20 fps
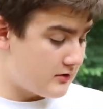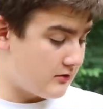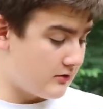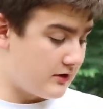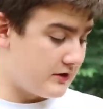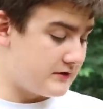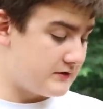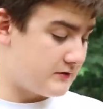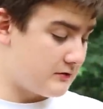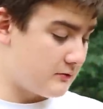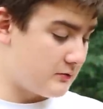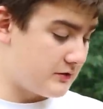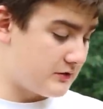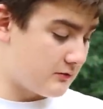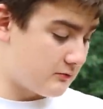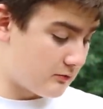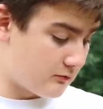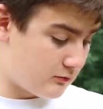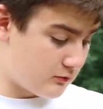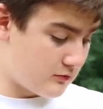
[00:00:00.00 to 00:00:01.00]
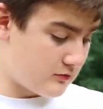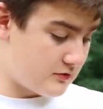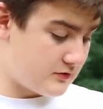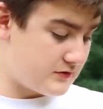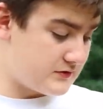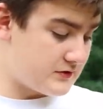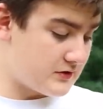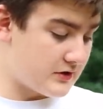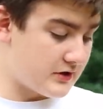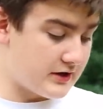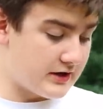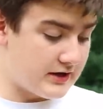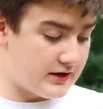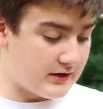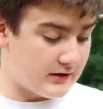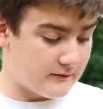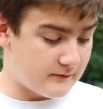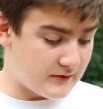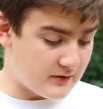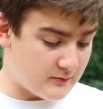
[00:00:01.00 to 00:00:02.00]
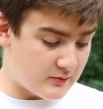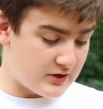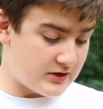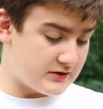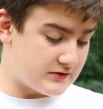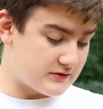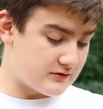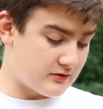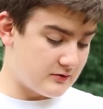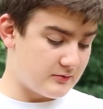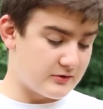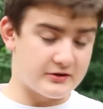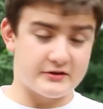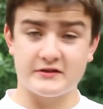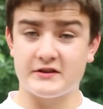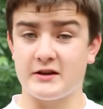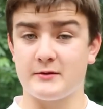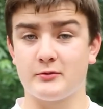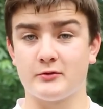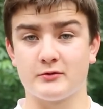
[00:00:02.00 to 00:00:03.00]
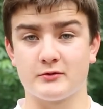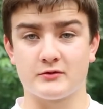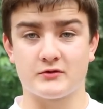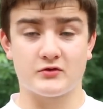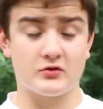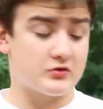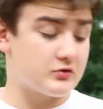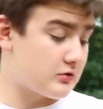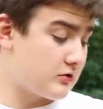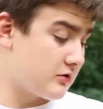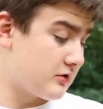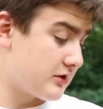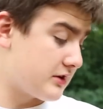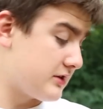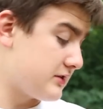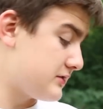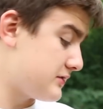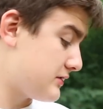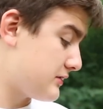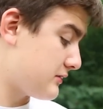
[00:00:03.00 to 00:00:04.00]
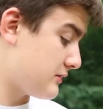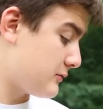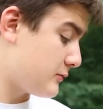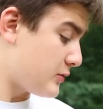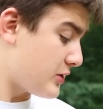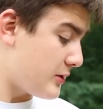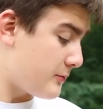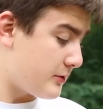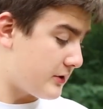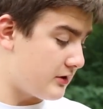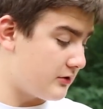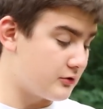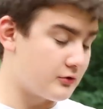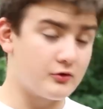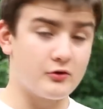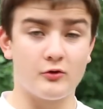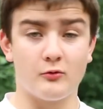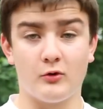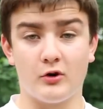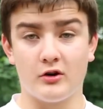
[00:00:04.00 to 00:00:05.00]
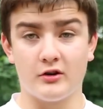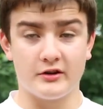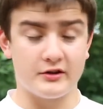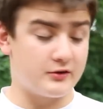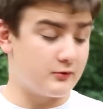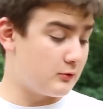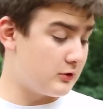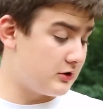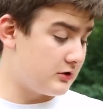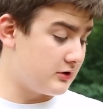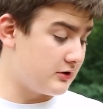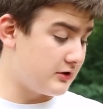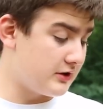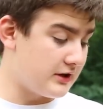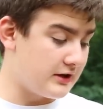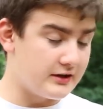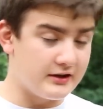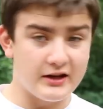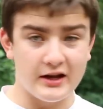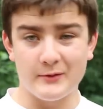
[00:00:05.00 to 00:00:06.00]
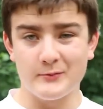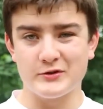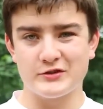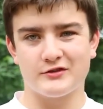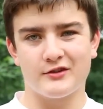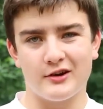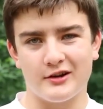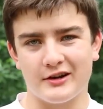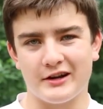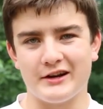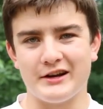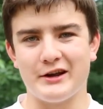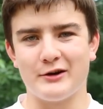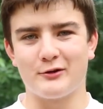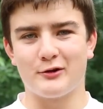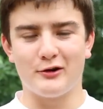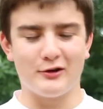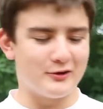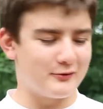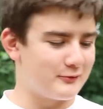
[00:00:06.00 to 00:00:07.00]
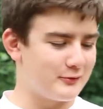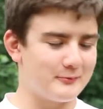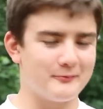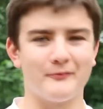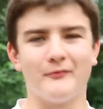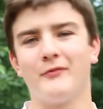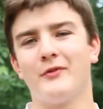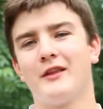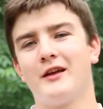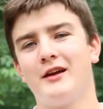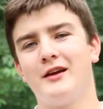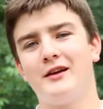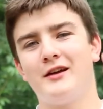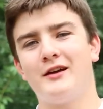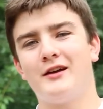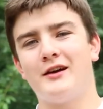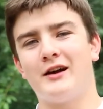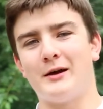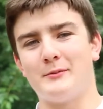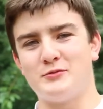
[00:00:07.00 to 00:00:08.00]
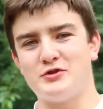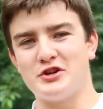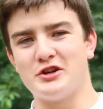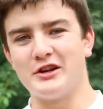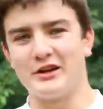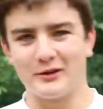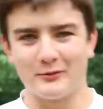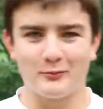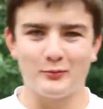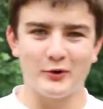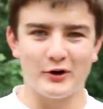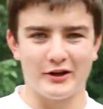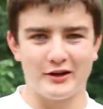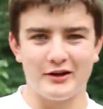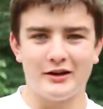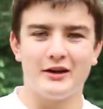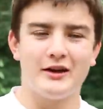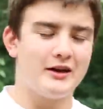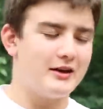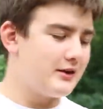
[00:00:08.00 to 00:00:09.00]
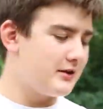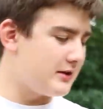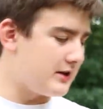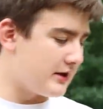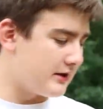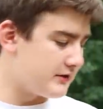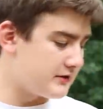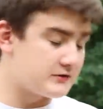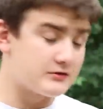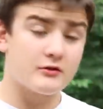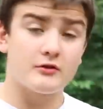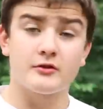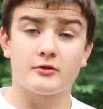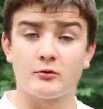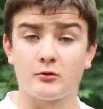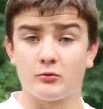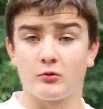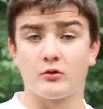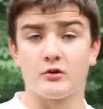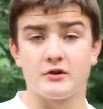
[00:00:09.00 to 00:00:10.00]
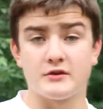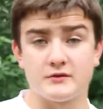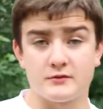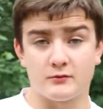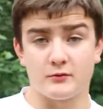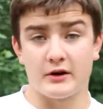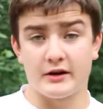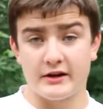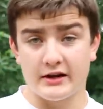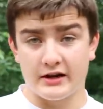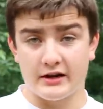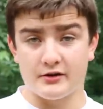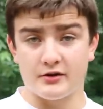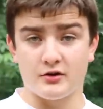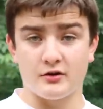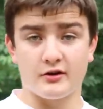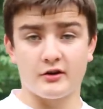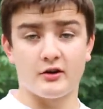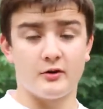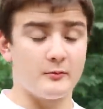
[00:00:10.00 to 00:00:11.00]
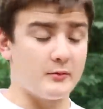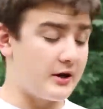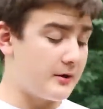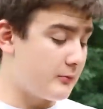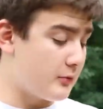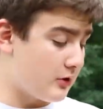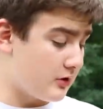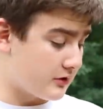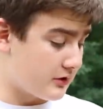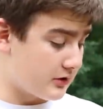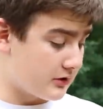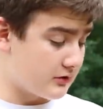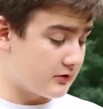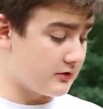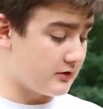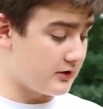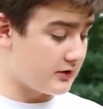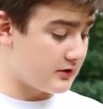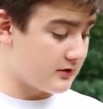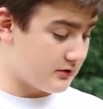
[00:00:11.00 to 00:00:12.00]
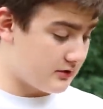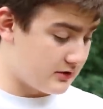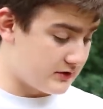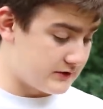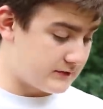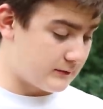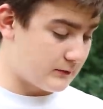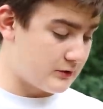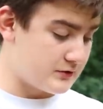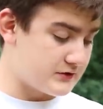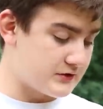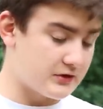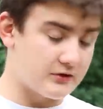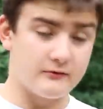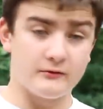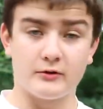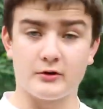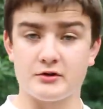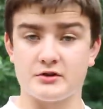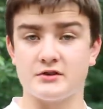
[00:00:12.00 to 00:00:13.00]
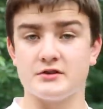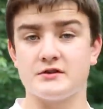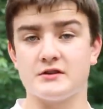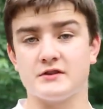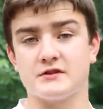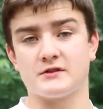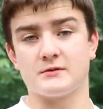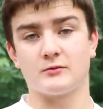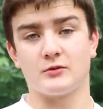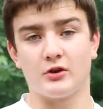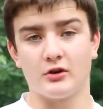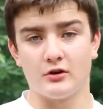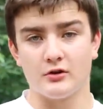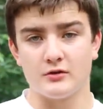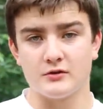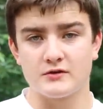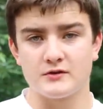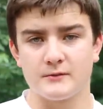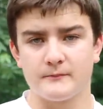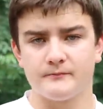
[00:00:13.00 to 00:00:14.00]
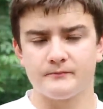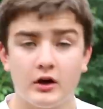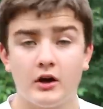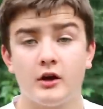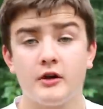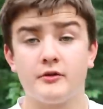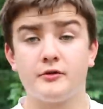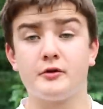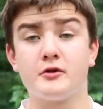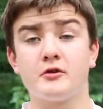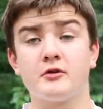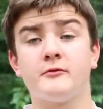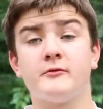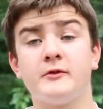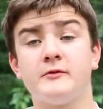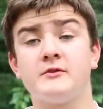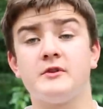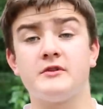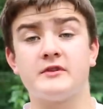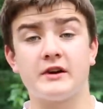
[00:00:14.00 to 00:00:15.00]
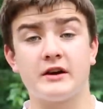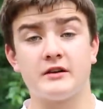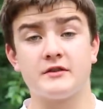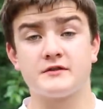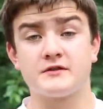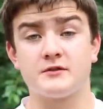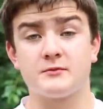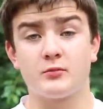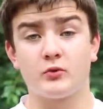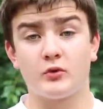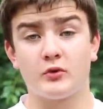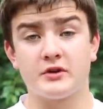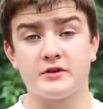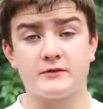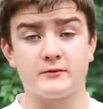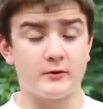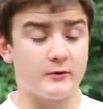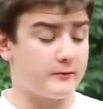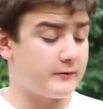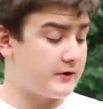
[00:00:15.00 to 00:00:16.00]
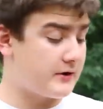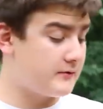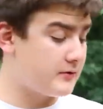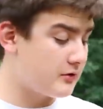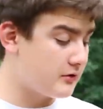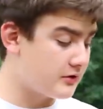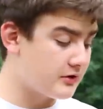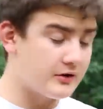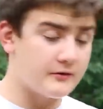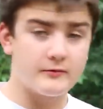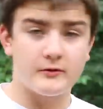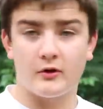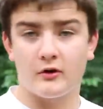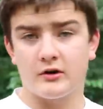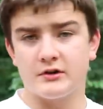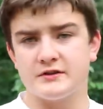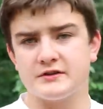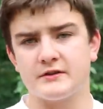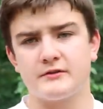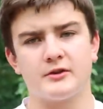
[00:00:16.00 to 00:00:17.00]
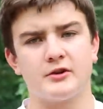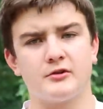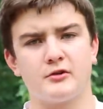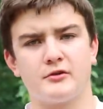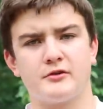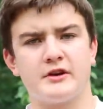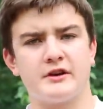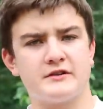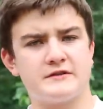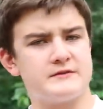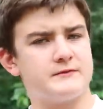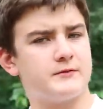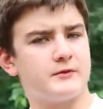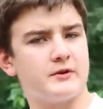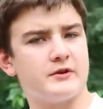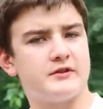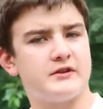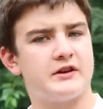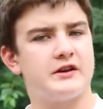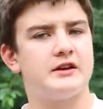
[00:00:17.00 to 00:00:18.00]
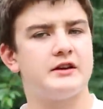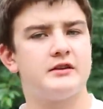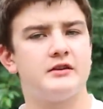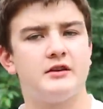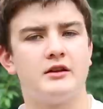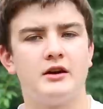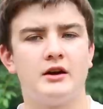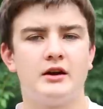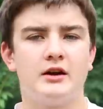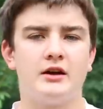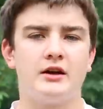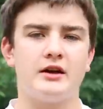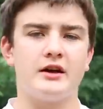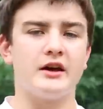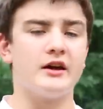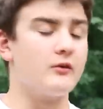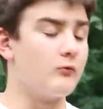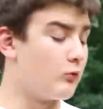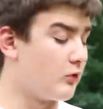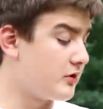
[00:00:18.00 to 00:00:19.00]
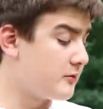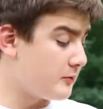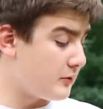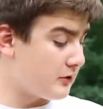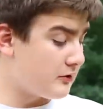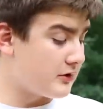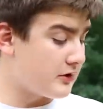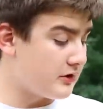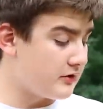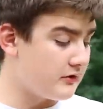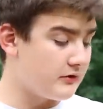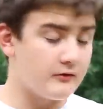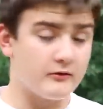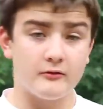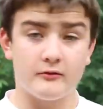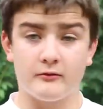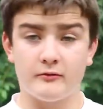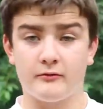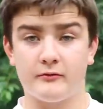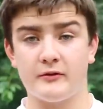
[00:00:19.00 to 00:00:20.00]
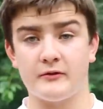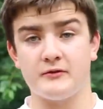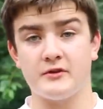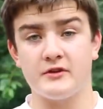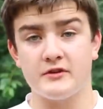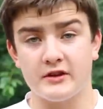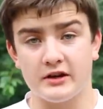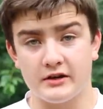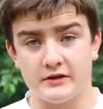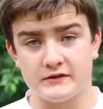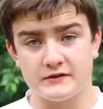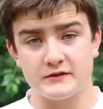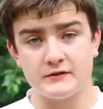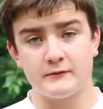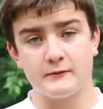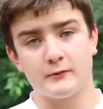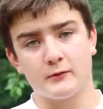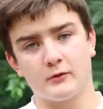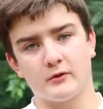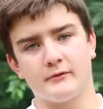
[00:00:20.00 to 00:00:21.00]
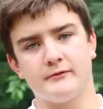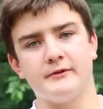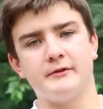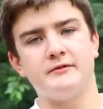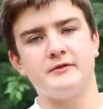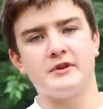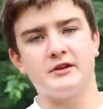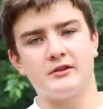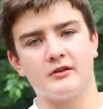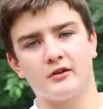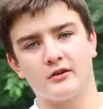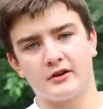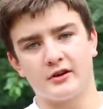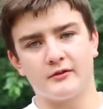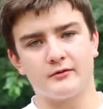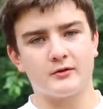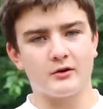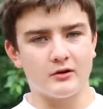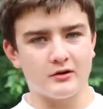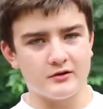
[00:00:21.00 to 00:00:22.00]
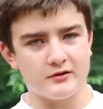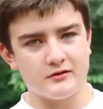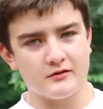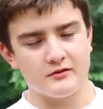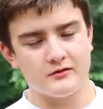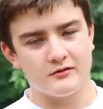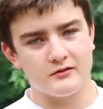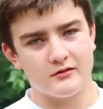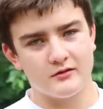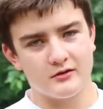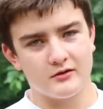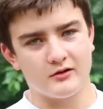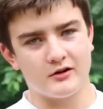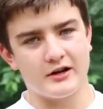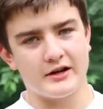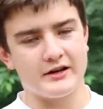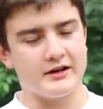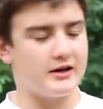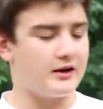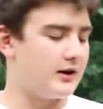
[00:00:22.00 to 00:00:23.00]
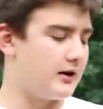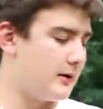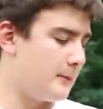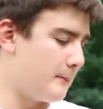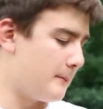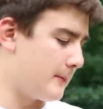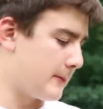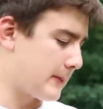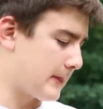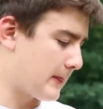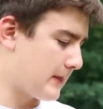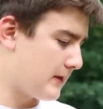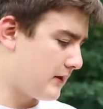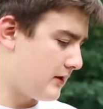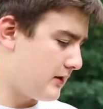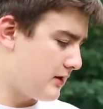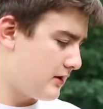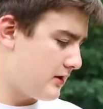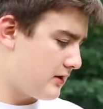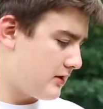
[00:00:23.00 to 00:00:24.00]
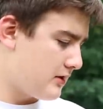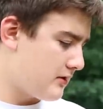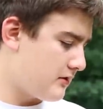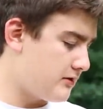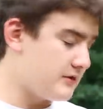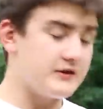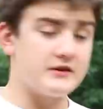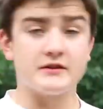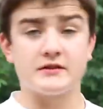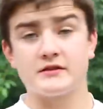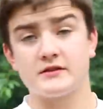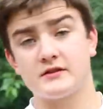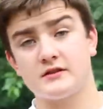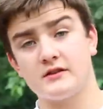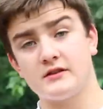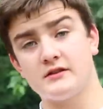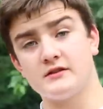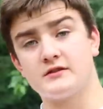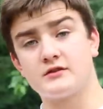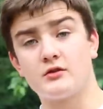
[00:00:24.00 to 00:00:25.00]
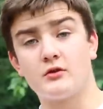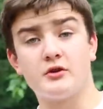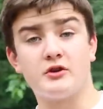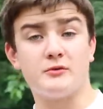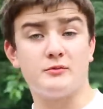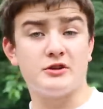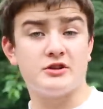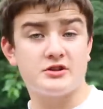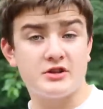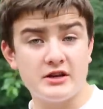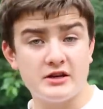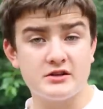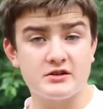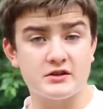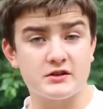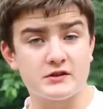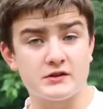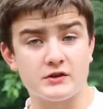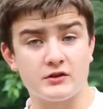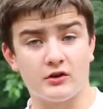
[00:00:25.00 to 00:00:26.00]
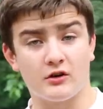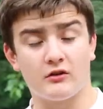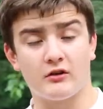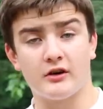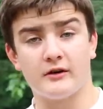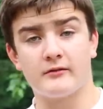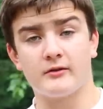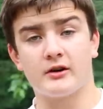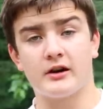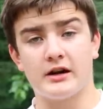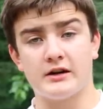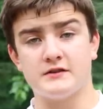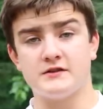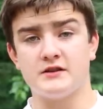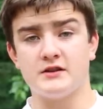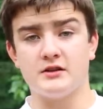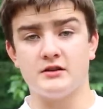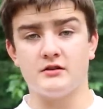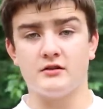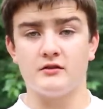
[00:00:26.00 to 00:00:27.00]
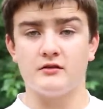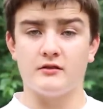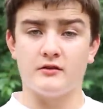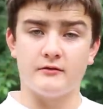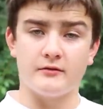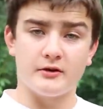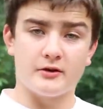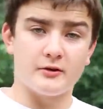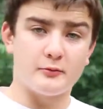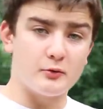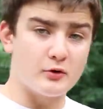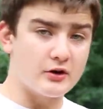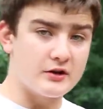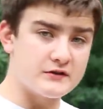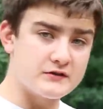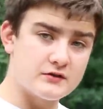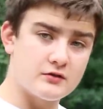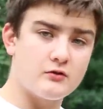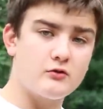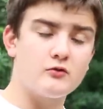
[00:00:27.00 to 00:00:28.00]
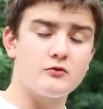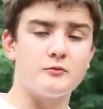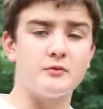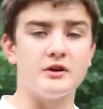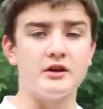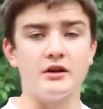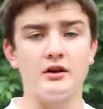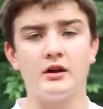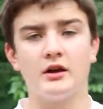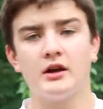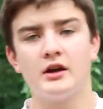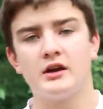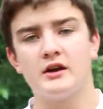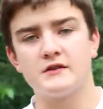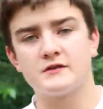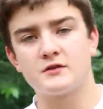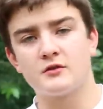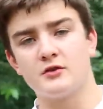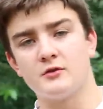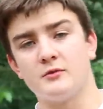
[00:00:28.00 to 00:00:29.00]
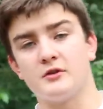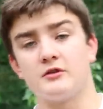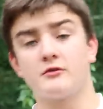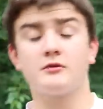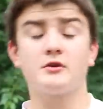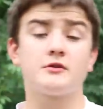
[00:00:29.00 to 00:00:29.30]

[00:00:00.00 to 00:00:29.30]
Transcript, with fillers: All right, so with the rewards, you're going to have eBay, Starbucks, Staples, Target, PayPal, Google Wallet, Dwolla, and Amazon. I nailed all of them. I'm cheating, but yeah, these are all the rewards right now you get on my pocket click. Uh, as far as the conversion system goes, 350,000 points for a $5 gift card, 700,000 for a 10, and 1,050,000 for a $15 gift card. All right. Um, this is going to be changing soon, however, as he, the developer, has told me. It's going to be